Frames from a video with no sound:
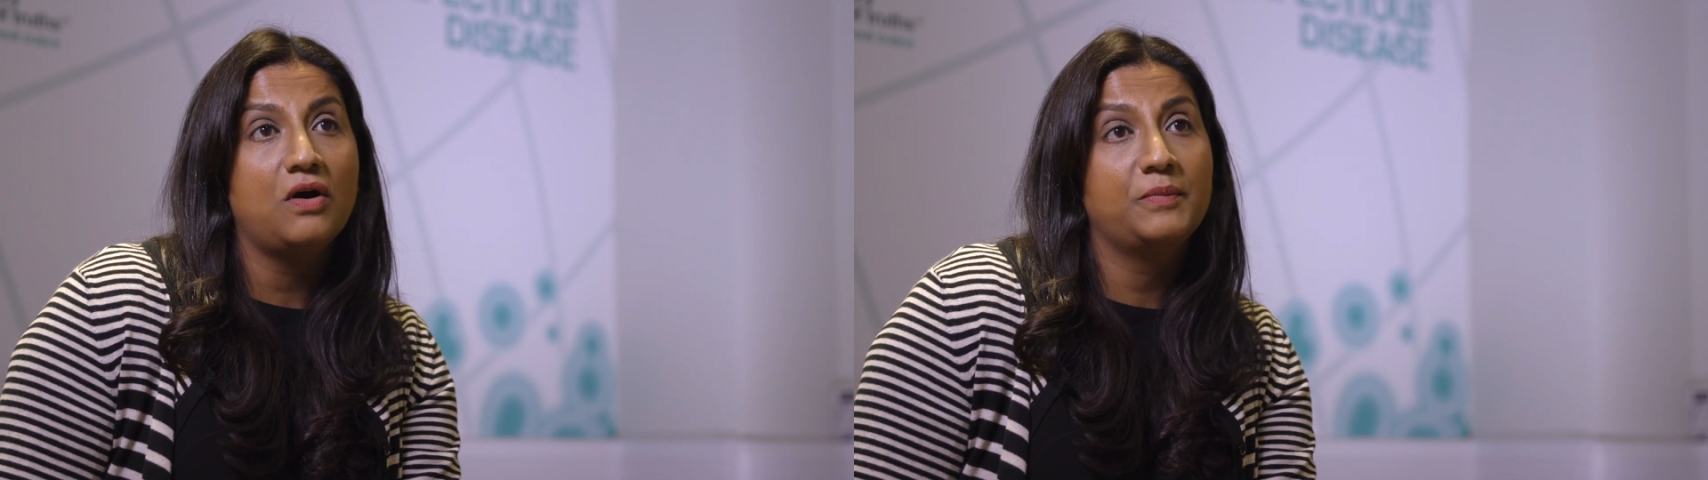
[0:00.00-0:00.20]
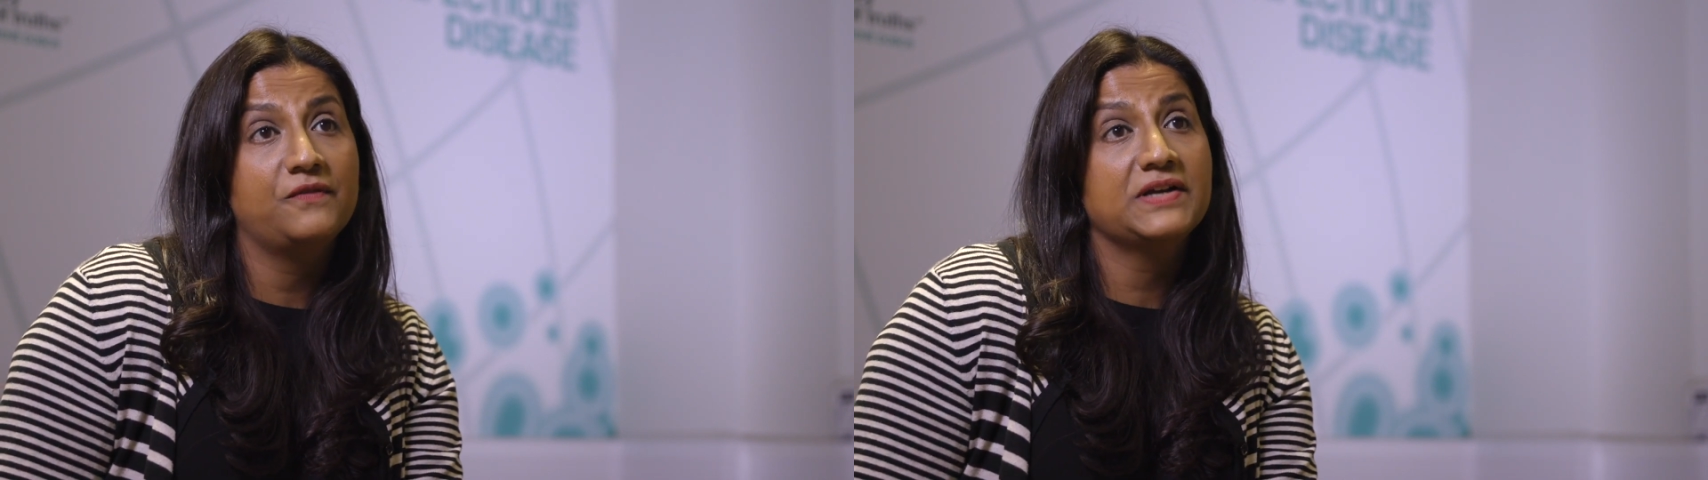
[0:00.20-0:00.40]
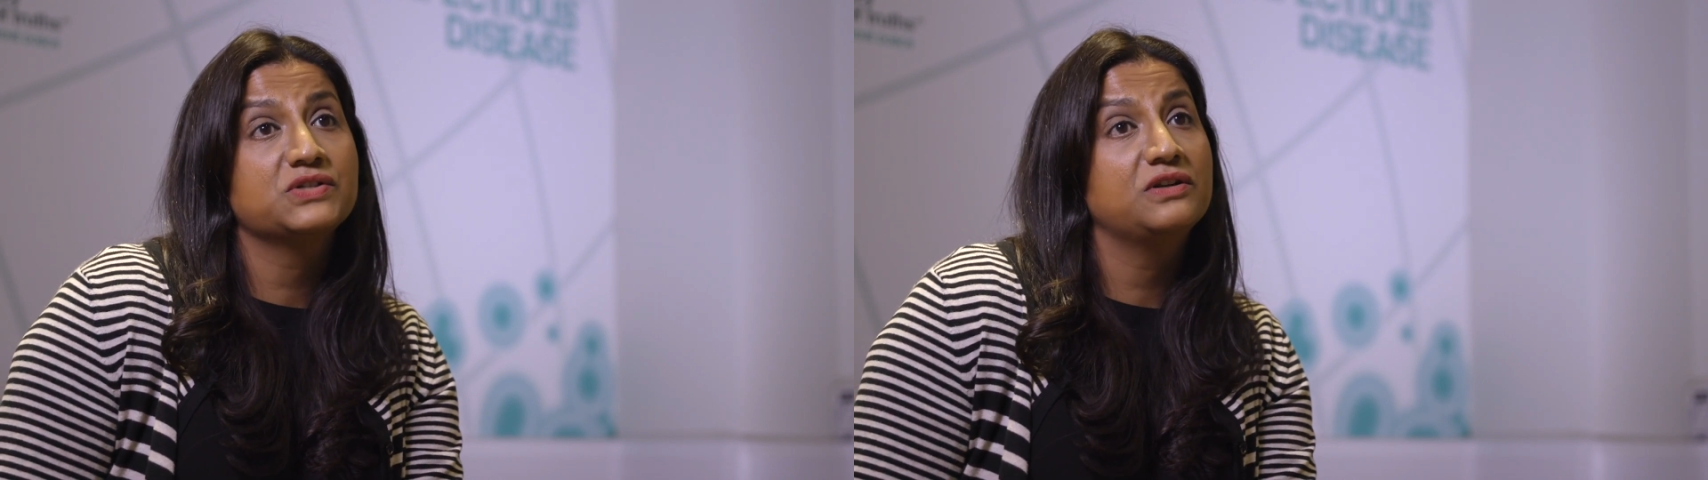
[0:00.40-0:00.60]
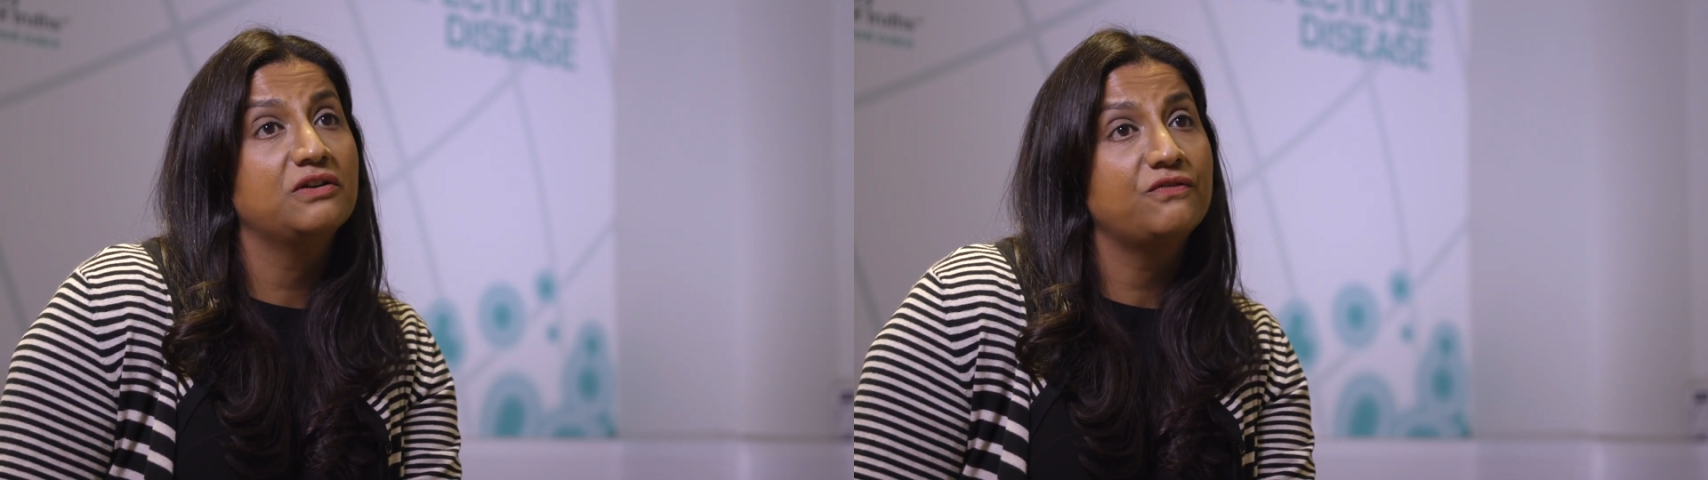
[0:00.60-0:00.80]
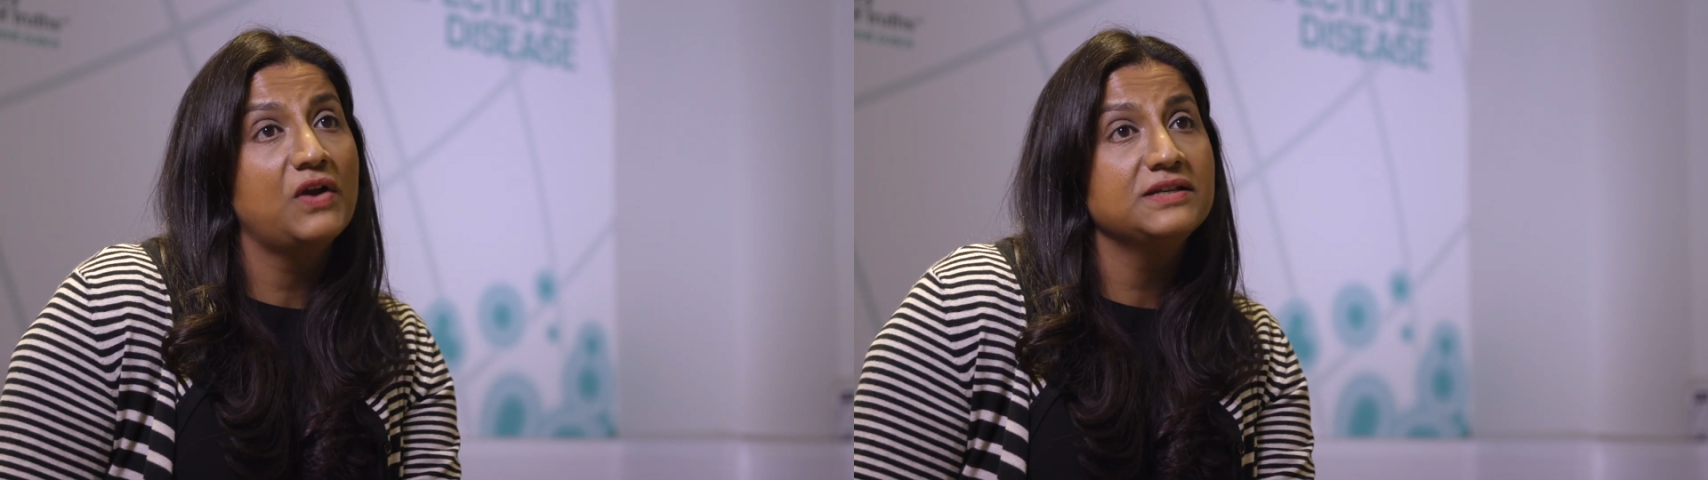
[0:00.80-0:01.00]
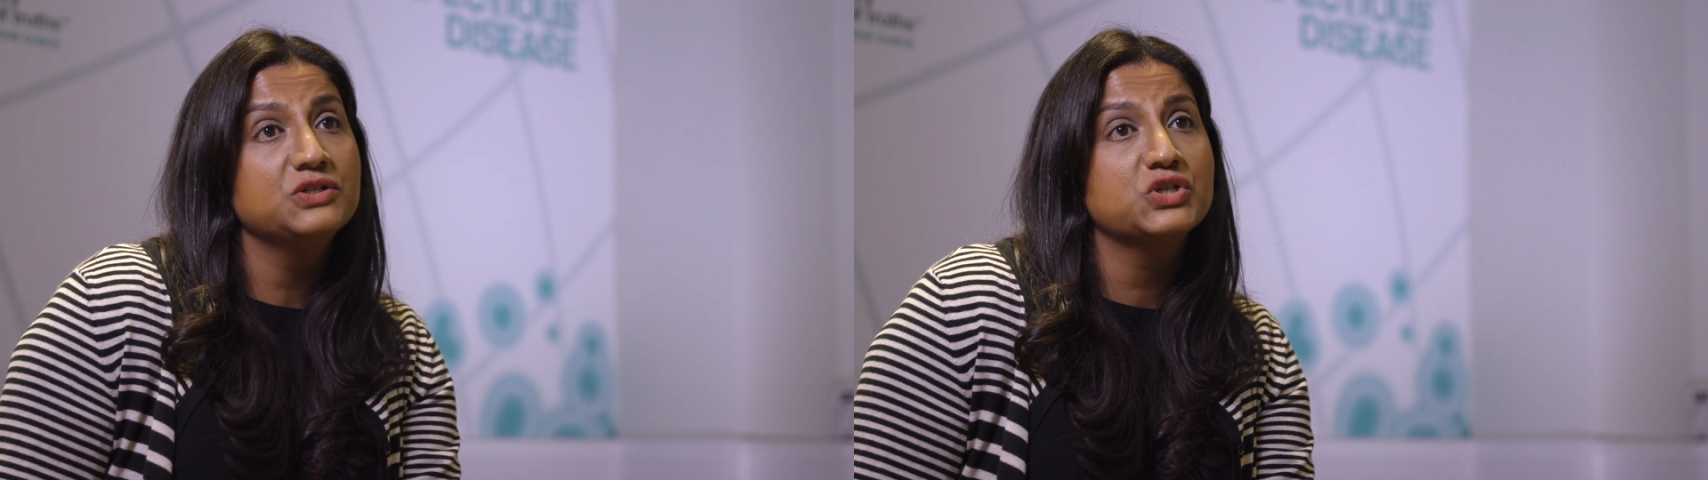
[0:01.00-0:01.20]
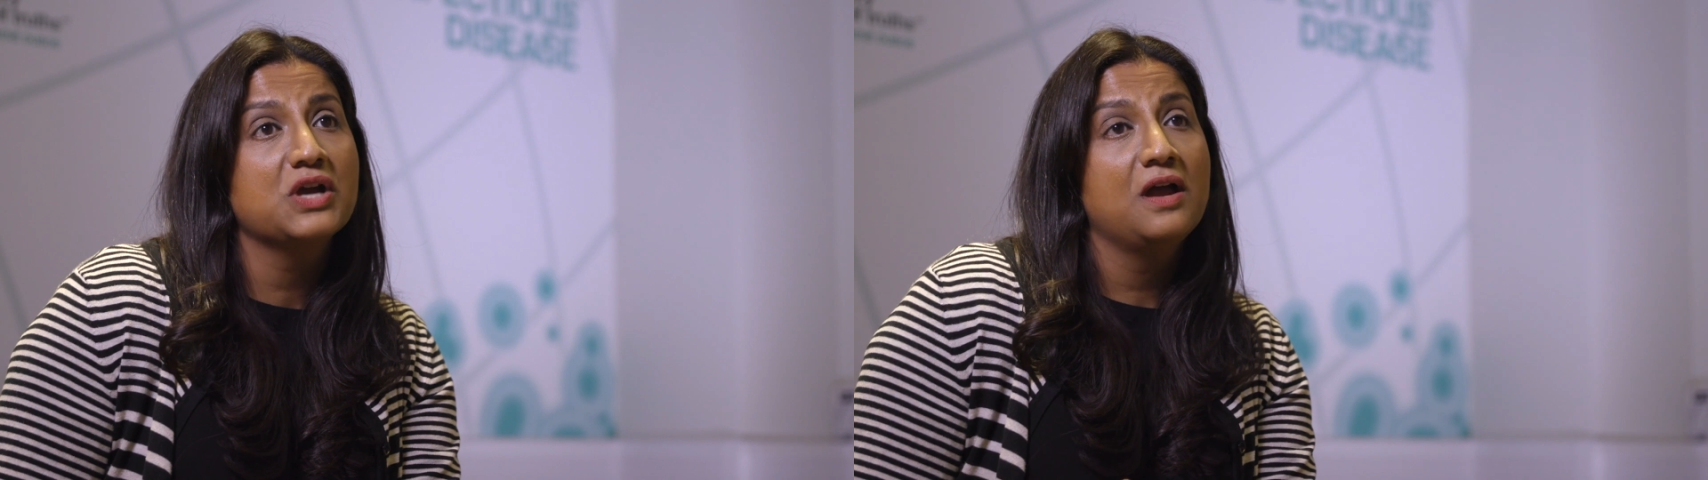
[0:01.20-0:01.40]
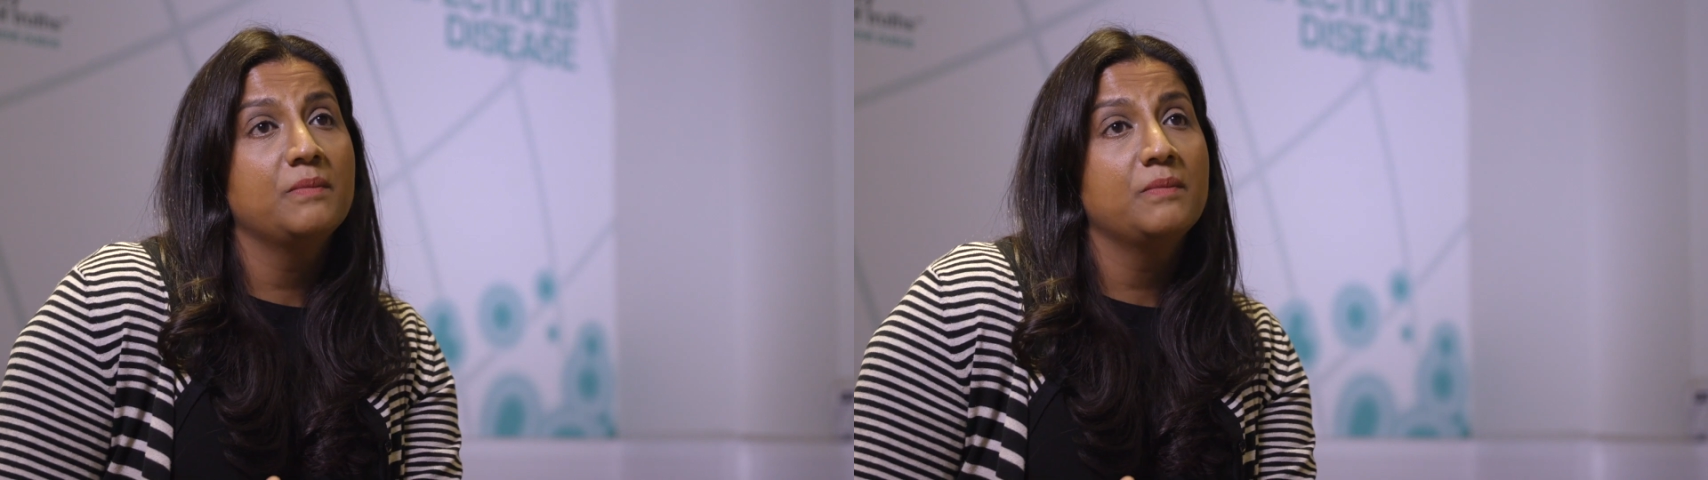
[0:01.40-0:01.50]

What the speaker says: are Professor Neil French,